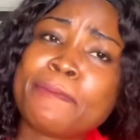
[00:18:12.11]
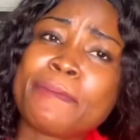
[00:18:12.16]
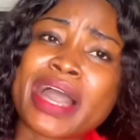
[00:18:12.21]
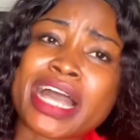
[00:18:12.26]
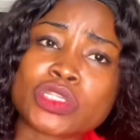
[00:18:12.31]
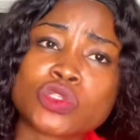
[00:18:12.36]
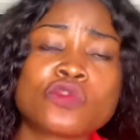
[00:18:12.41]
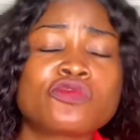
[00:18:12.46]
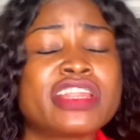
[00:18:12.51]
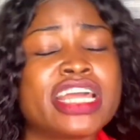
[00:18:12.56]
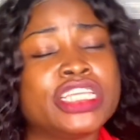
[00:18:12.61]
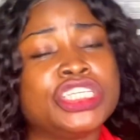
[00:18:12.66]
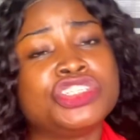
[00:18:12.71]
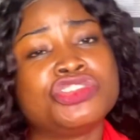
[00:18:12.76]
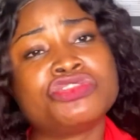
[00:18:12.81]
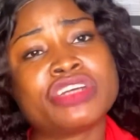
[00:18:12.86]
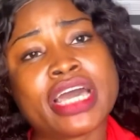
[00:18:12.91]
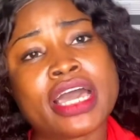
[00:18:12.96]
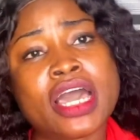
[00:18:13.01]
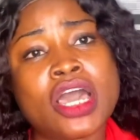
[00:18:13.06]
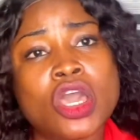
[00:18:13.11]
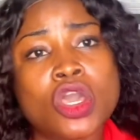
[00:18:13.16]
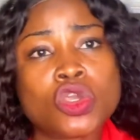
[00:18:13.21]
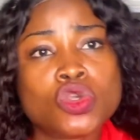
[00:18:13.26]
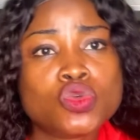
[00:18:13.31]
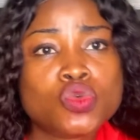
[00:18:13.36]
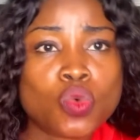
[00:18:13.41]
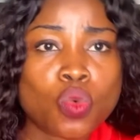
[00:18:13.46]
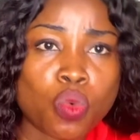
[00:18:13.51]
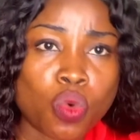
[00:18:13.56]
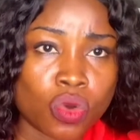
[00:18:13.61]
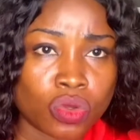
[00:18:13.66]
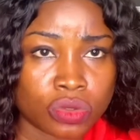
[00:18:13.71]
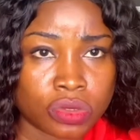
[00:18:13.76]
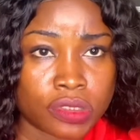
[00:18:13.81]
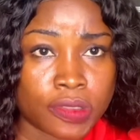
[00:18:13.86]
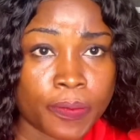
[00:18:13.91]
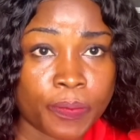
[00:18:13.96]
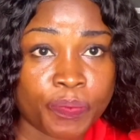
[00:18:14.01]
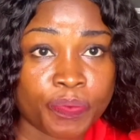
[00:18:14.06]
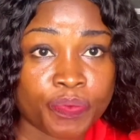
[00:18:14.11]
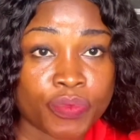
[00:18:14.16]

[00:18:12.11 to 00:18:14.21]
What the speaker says: part of Nigeria you want.